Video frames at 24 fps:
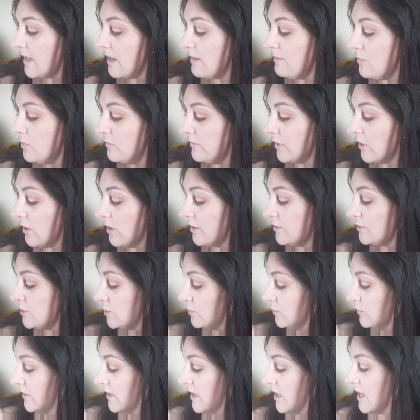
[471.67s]
Moving on
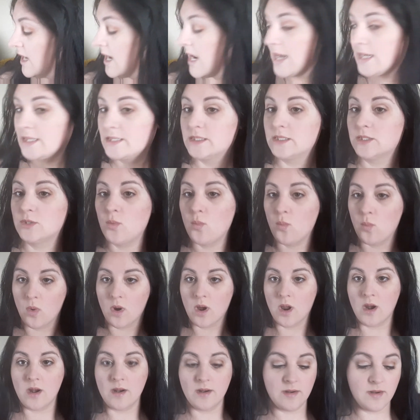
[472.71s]
to the next
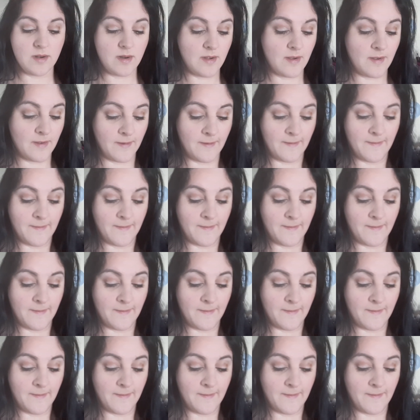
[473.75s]
one.